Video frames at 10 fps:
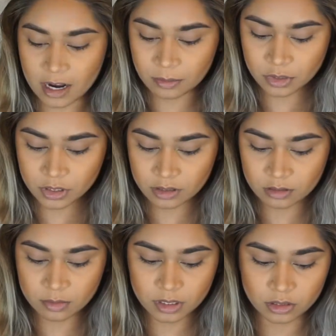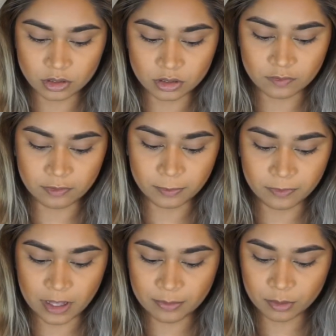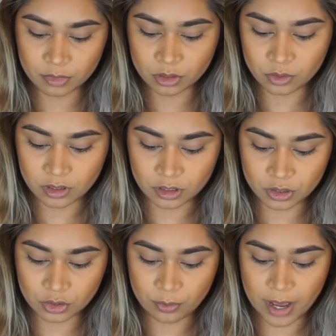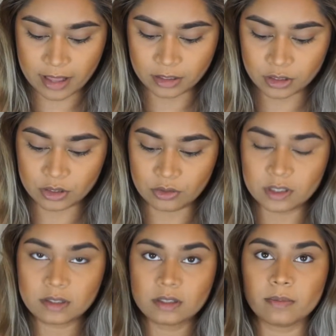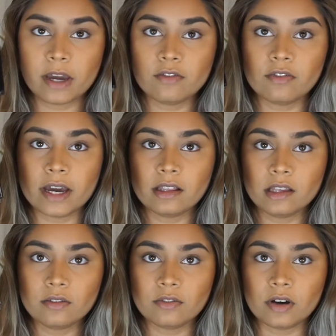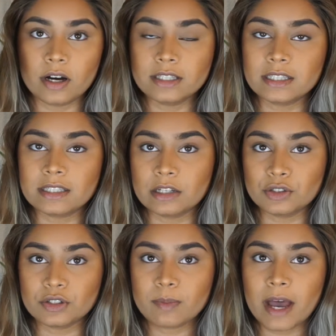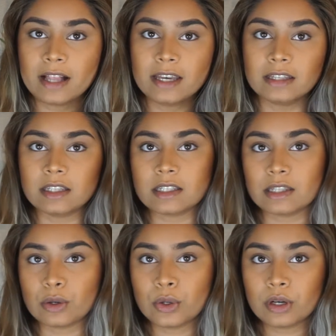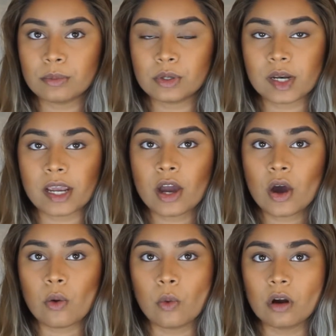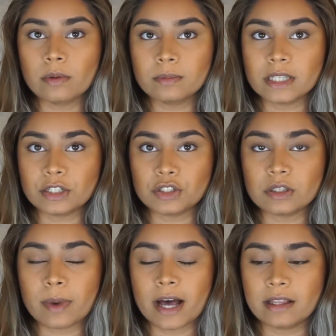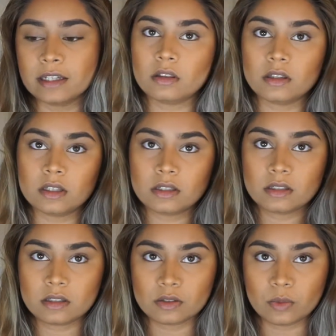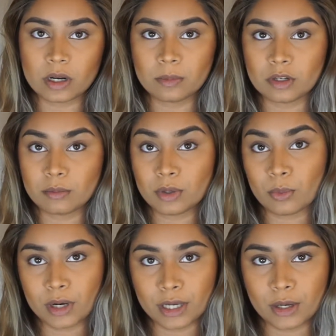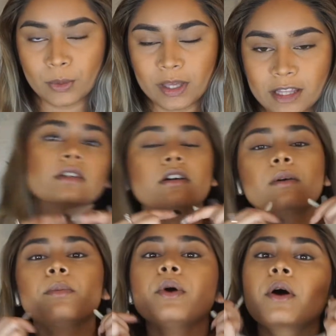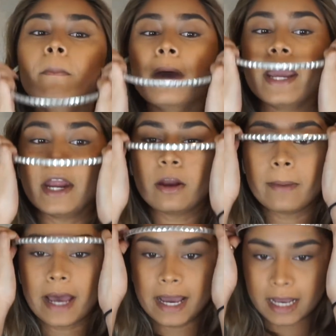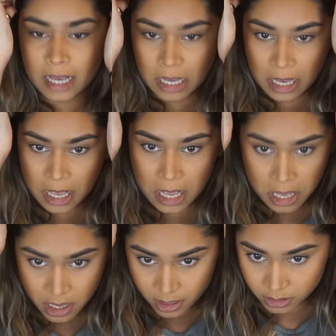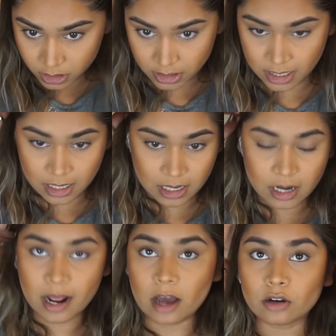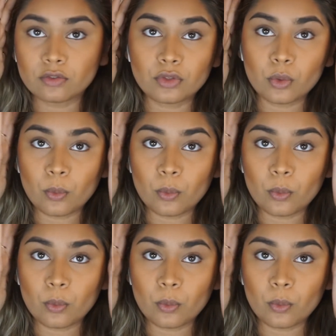I'm just gonna be flip-flopping between these two palettes. So this is my Violet Vaught Essentials palette, and this is the Huda Beauty Warm Obsessions palette. This is what I'm gonna be working with. Gonna put my hair back to get it out of the